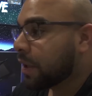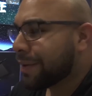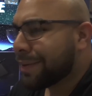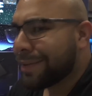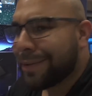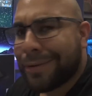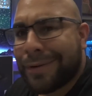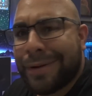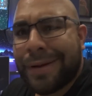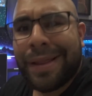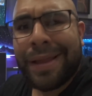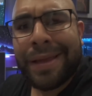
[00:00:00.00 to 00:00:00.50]

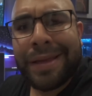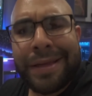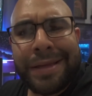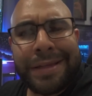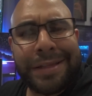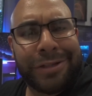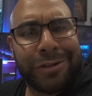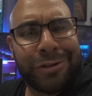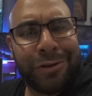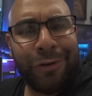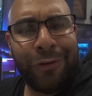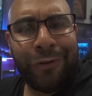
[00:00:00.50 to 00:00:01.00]
They're like at
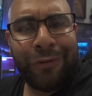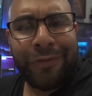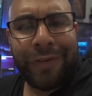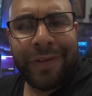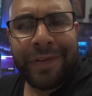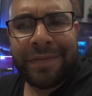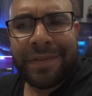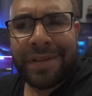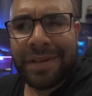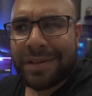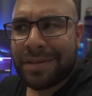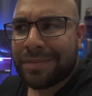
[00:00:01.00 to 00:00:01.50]

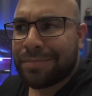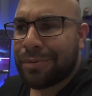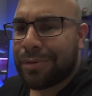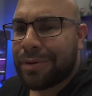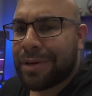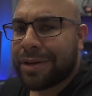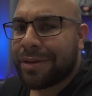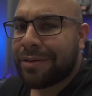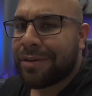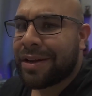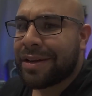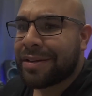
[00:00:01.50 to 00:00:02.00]
250. It's pretty
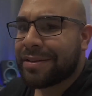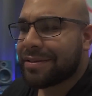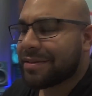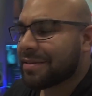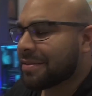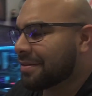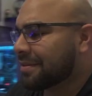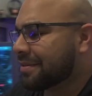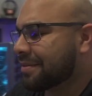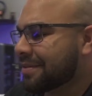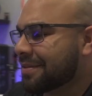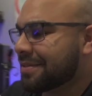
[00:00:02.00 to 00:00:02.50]

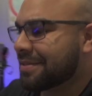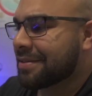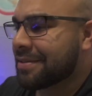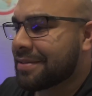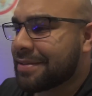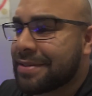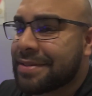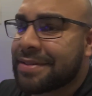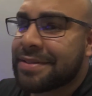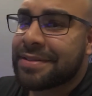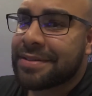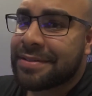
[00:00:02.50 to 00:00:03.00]
crazy.
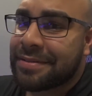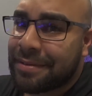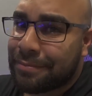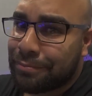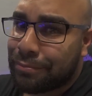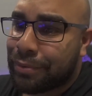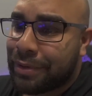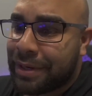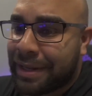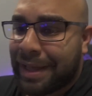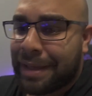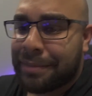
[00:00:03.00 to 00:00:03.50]
Uh, I'm
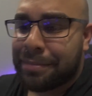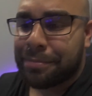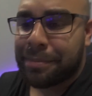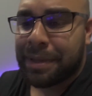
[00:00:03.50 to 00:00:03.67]
pretty happy